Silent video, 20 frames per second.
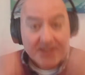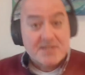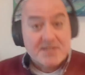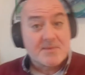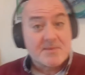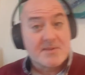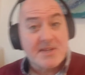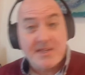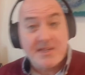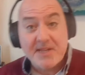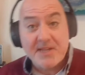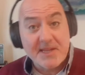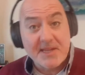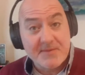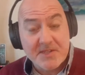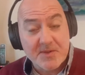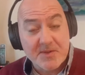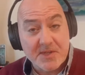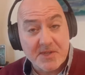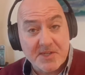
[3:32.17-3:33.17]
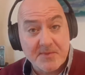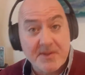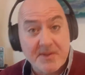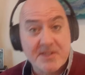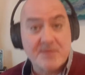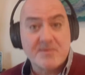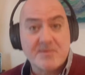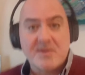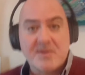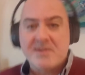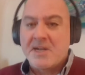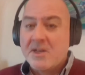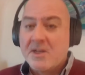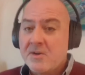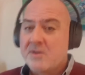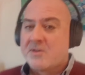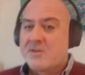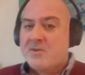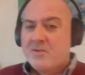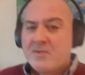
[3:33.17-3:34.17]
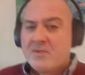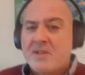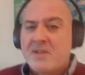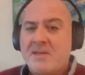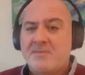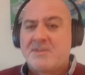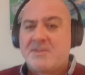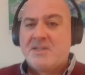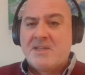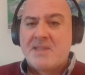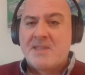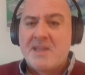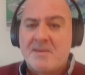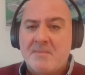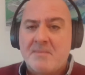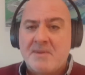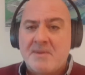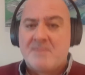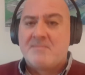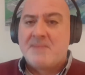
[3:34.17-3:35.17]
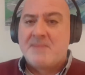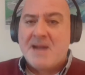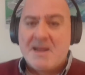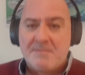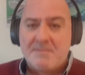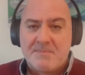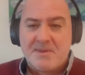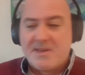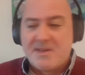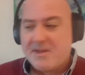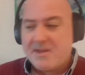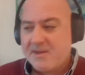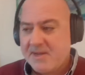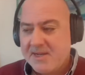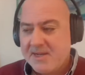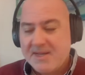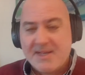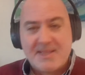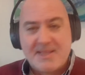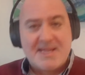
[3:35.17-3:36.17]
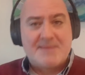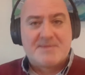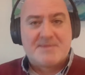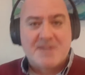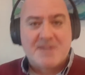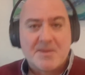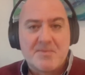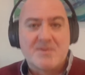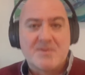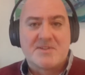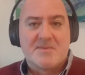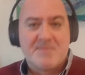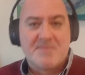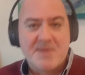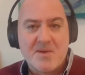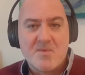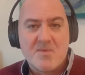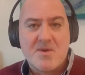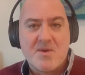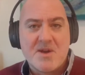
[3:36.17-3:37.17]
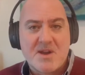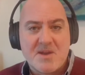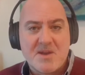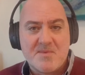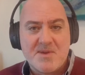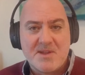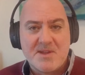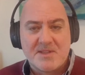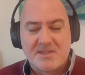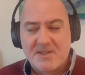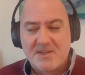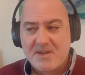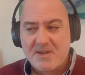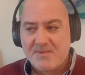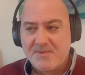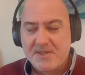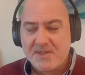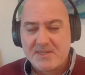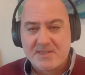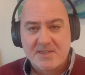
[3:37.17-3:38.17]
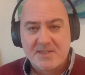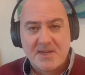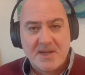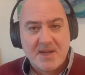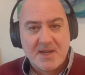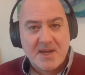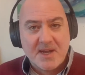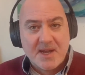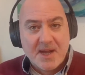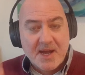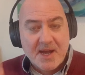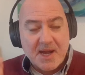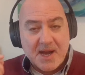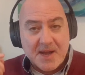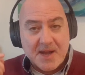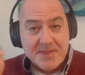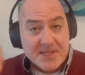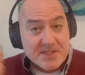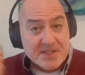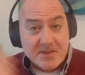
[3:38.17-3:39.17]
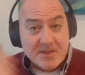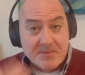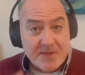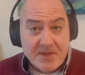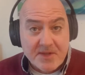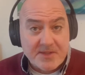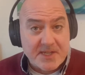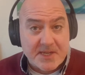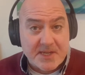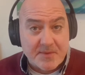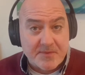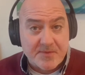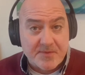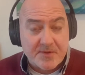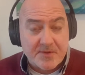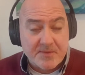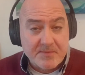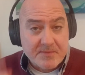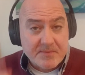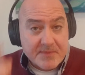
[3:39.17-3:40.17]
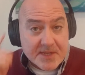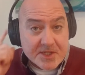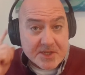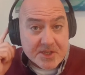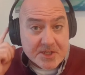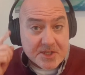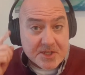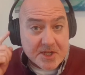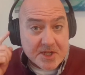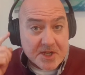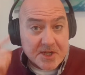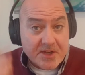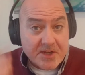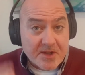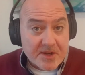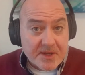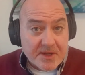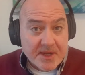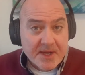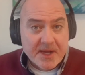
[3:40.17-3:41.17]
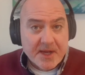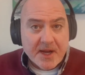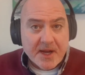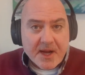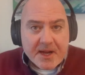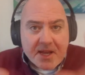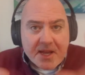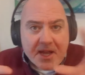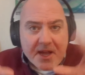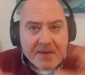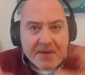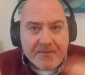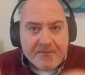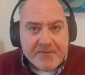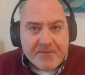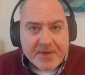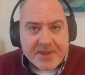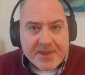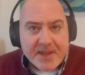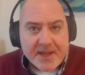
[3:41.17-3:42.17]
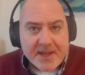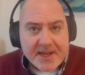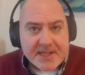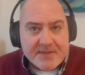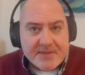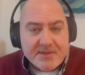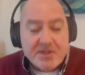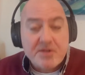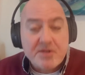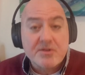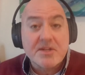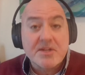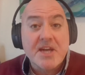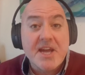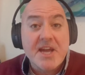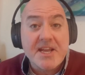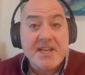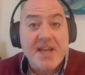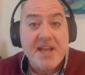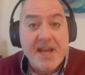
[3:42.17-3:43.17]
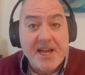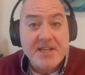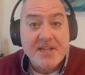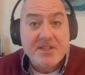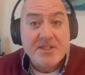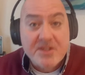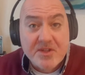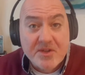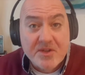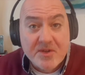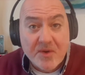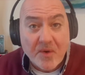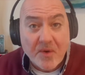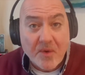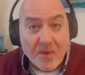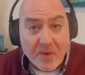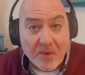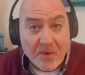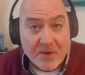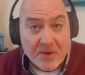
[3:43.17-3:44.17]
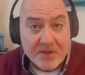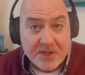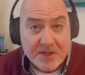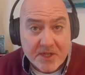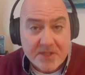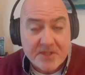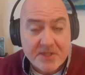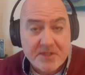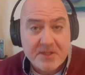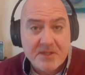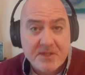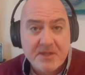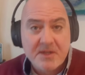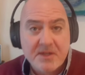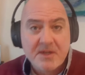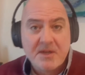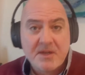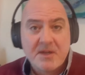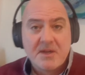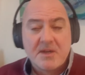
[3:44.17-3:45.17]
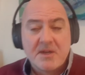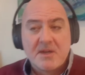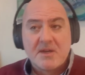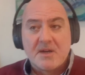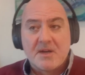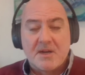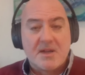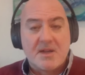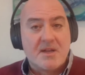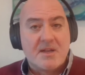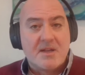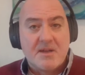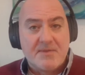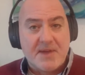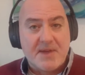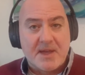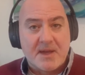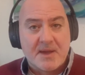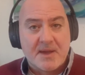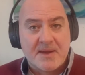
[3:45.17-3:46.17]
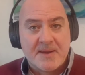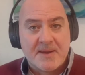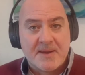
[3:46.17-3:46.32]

Sometimes I don't even switch them on. Sometimes I look cool and I'm sitting there on my laptop or something and working away on the surface. And there's no music coming from them. They're just turned on. And everything gets reduced. It is gorgeous. And I love it.